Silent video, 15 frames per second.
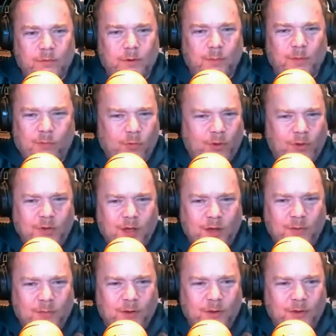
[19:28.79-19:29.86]
I'm like, what are you
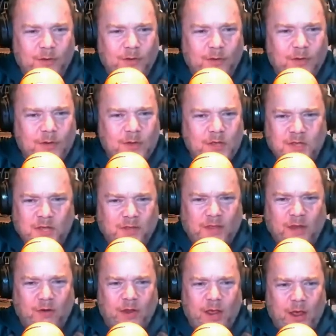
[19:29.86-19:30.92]
talking about? He's like, they
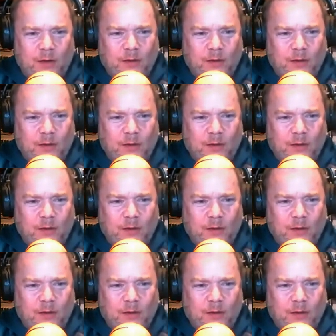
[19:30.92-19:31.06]
don't count.